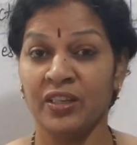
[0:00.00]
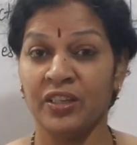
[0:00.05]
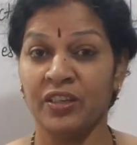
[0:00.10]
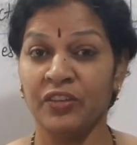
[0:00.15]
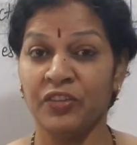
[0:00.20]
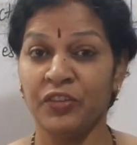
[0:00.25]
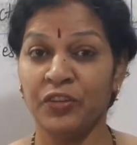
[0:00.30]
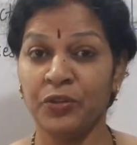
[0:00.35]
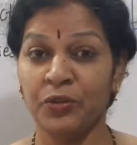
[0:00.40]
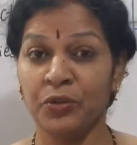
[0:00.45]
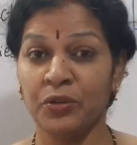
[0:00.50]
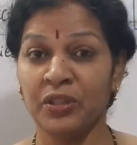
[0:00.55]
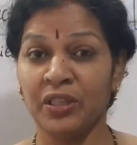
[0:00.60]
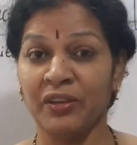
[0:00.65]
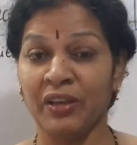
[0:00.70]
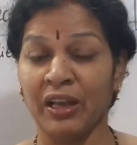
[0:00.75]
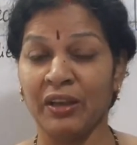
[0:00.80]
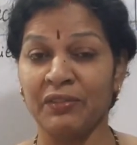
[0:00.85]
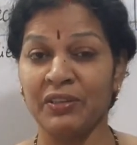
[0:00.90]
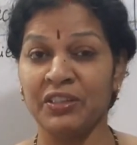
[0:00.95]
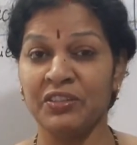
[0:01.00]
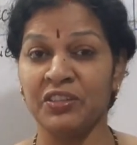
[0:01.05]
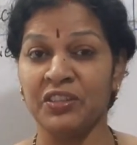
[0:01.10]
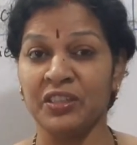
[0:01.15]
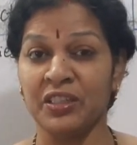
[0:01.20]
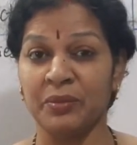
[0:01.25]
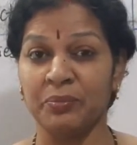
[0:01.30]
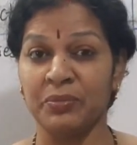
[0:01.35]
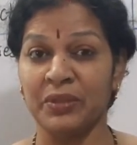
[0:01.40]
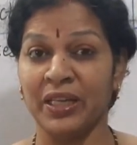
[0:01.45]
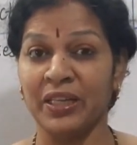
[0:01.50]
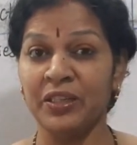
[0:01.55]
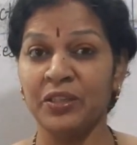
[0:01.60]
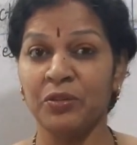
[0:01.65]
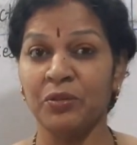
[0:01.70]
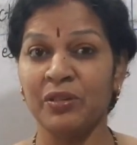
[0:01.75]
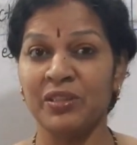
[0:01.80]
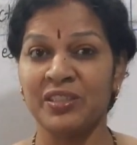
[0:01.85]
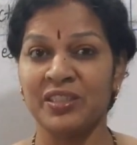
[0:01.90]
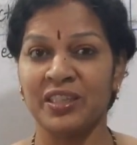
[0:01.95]
if you know the average income, then
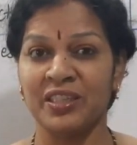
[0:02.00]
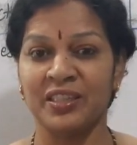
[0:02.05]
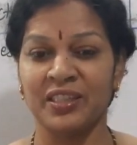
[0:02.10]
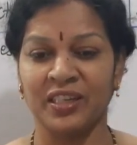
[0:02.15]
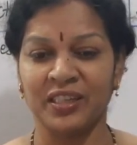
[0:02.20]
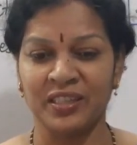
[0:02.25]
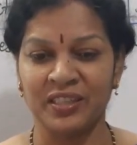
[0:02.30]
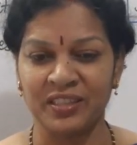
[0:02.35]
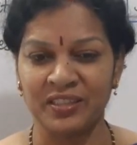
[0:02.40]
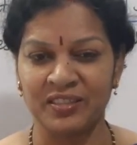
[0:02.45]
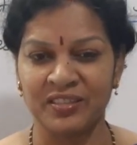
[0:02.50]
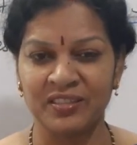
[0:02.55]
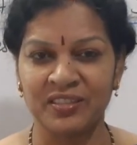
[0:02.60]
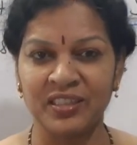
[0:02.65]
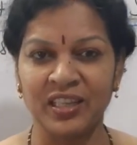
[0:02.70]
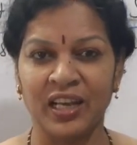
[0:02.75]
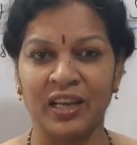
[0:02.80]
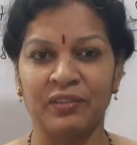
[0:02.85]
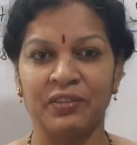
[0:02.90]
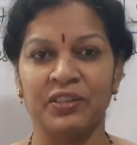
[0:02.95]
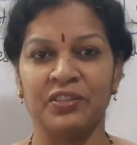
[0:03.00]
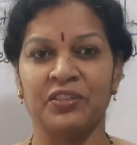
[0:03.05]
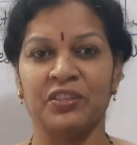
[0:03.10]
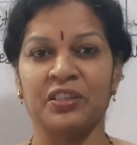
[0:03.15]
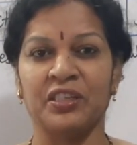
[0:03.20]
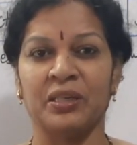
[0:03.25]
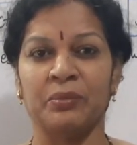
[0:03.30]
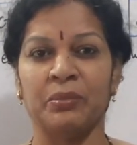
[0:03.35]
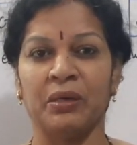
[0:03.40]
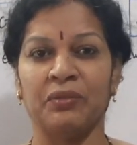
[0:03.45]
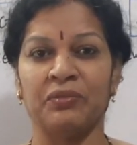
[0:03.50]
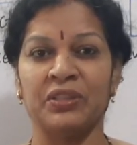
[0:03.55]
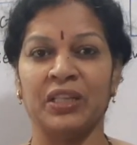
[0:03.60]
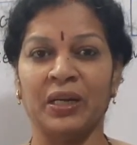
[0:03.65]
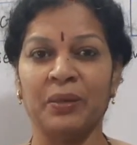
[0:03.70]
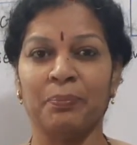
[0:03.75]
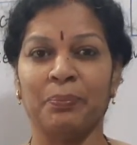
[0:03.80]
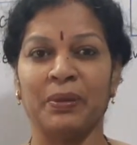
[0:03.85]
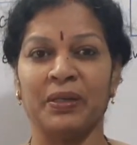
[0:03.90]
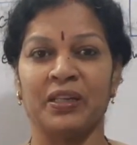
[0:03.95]
you will say that this is the average income of
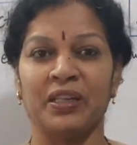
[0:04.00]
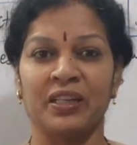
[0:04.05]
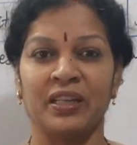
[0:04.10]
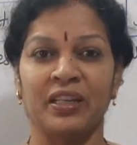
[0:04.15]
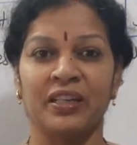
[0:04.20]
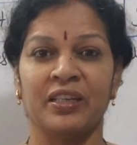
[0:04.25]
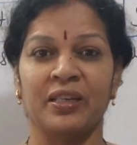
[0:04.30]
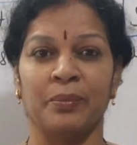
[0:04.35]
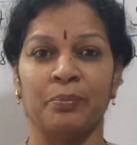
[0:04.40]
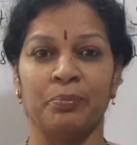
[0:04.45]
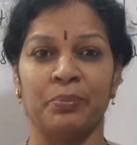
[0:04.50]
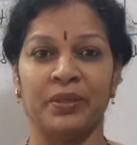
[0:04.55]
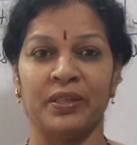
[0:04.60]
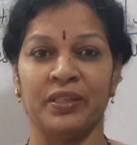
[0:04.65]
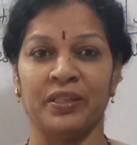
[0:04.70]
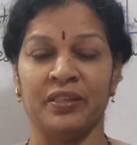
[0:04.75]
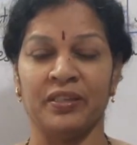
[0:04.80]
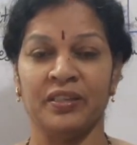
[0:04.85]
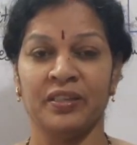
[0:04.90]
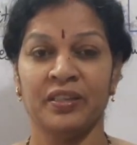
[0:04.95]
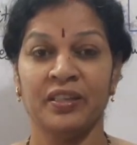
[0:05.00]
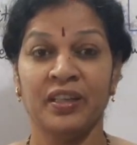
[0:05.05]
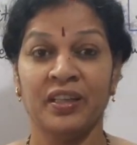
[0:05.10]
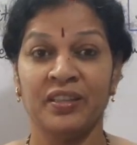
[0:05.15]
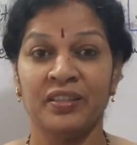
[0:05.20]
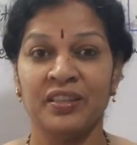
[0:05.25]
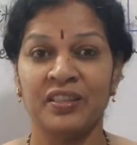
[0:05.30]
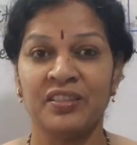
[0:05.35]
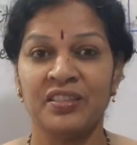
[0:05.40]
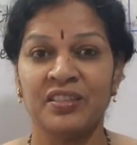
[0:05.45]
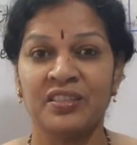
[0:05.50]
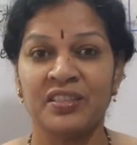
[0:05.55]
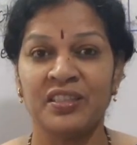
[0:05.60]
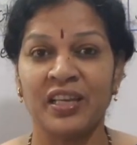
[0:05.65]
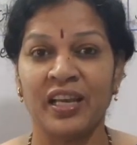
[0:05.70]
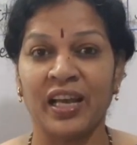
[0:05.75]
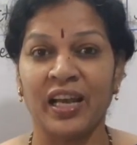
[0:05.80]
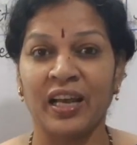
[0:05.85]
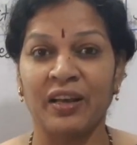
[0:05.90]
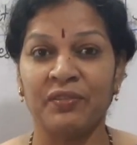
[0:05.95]
that particular company. This is
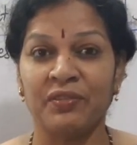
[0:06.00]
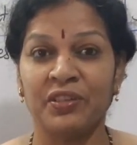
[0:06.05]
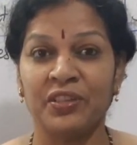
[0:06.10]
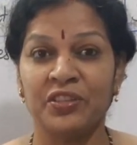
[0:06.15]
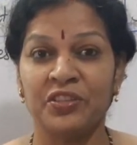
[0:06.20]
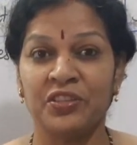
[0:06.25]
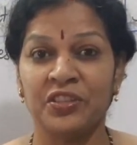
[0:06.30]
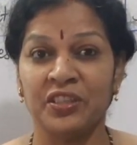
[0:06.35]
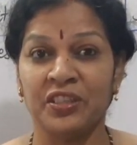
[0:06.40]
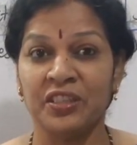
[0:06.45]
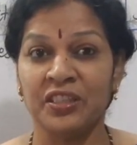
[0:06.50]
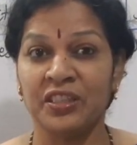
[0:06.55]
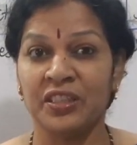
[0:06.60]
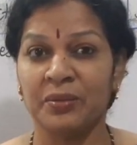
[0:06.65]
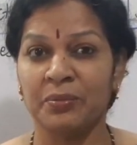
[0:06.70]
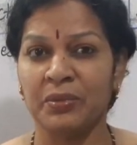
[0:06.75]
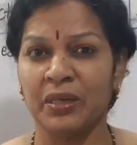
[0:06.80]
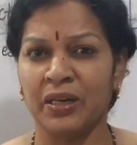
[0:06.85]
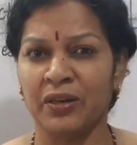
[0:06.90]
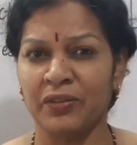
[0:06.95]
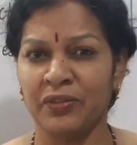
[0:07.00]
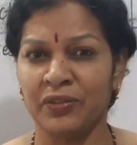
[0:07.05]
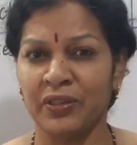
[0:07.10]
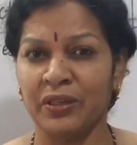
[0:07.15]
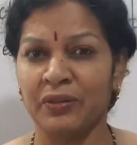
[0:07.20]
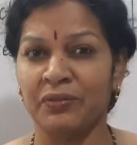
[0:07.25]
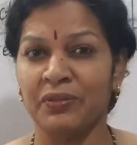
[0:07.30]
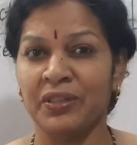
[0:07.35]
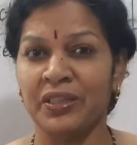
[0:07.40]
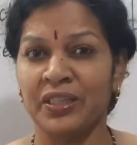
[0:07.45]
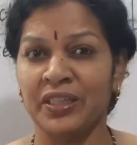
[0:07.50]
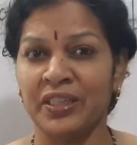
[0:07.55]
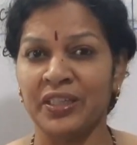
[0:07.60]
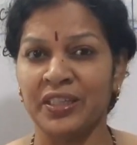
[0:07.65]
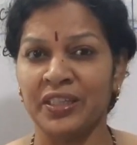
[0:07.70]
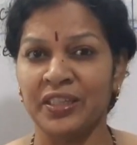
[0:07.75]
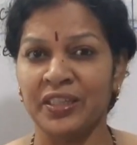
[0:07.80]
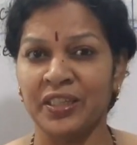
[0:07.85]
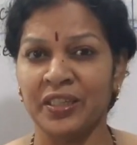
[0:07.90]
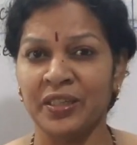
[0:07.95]
the average income of every
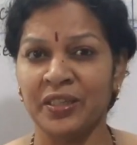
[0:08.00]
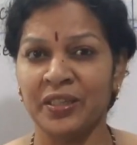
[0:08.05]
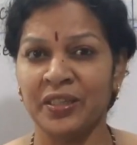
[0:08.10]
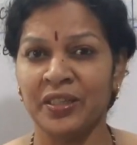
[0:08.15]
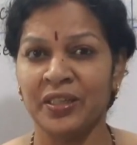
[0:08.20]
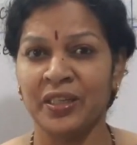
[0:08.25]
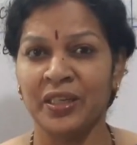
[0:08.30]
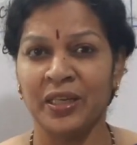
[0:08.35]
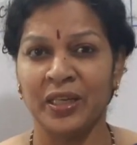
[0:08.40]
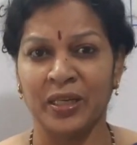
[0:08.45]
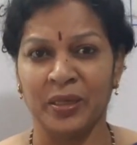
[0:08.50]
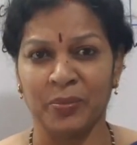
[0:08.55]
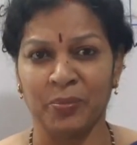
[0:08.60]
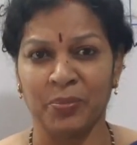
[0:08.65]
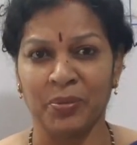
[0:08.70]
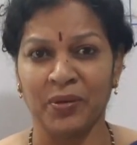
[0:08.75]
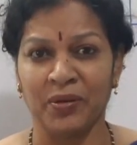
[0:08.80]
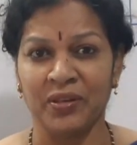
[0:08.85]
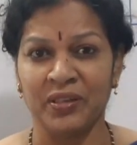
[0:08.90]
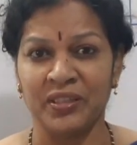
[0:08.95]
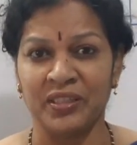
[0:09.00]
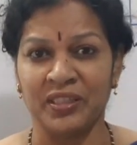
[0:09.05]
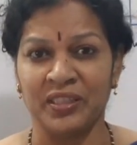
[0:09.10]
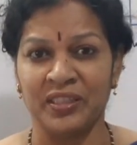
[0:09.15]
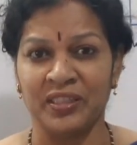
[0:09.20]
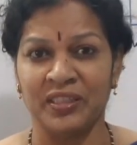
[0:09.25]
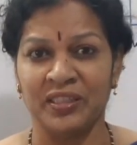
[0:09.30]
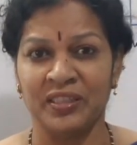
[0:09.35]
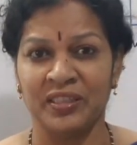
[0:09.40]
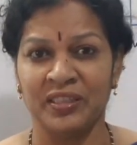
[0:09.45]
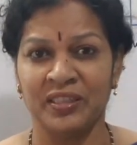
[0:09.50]
Indian employee.